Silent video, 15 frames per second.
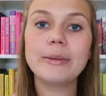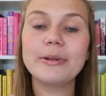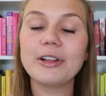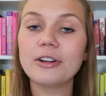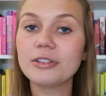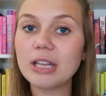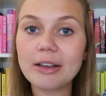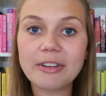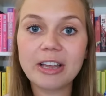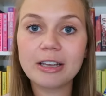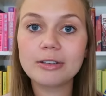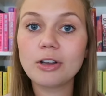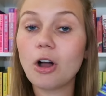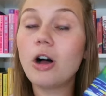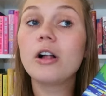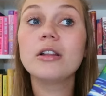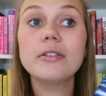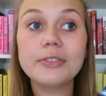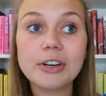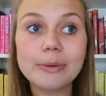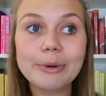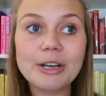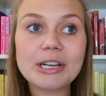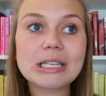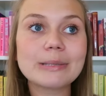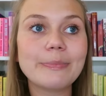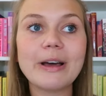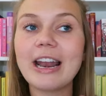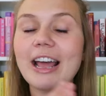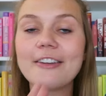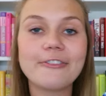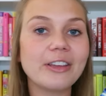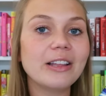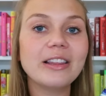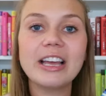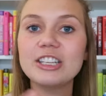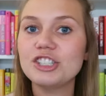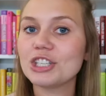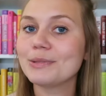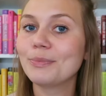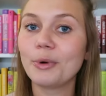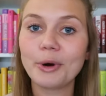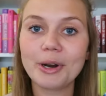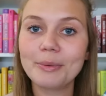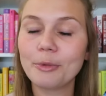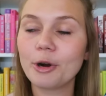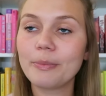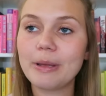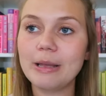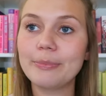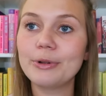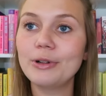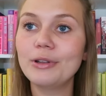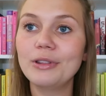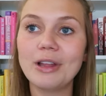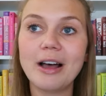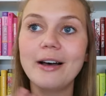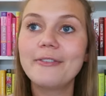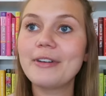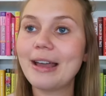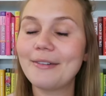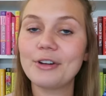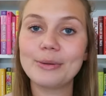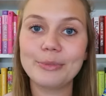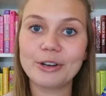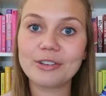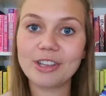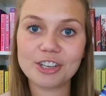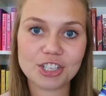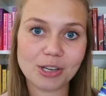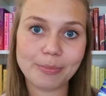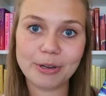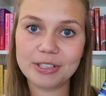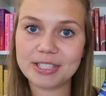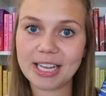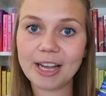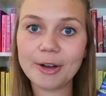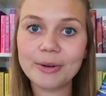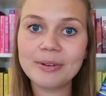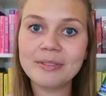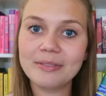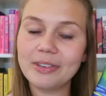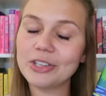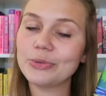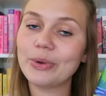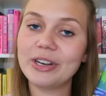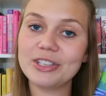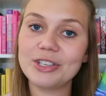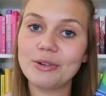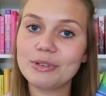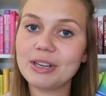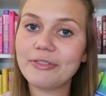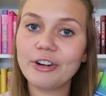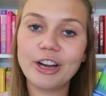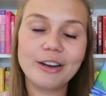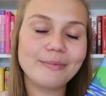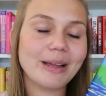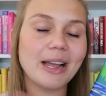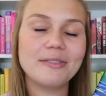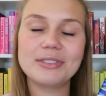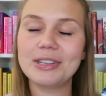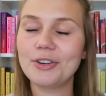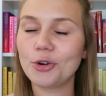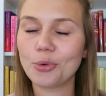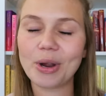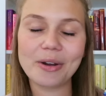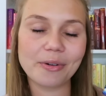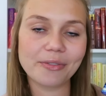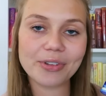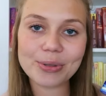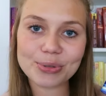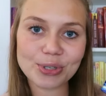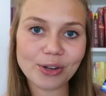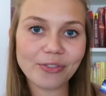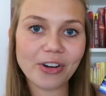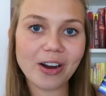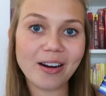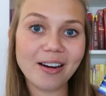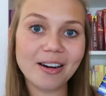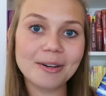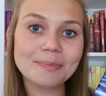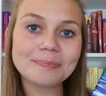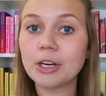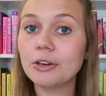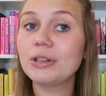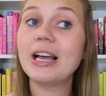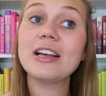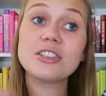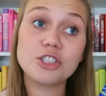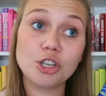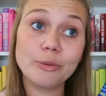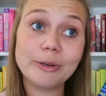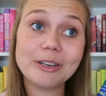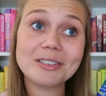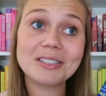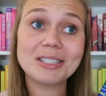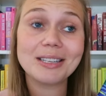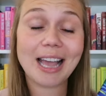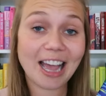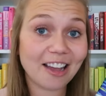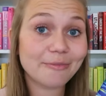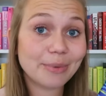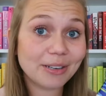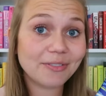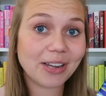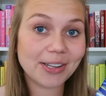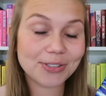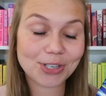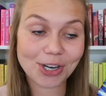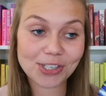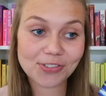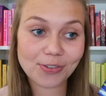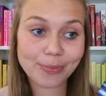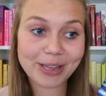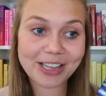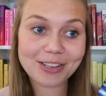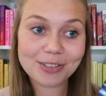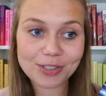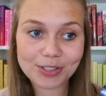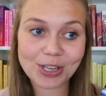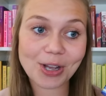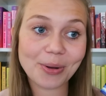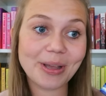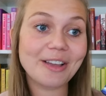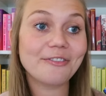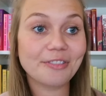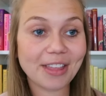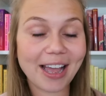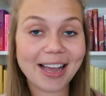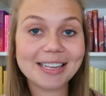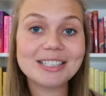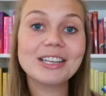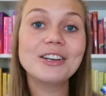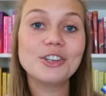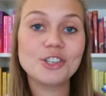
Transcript: People are loving all of her books, but I feel like just more and more people love every book that she puts out. This one is no different. I've seen great reviews so far. Her last two books have been five stars for me, so if that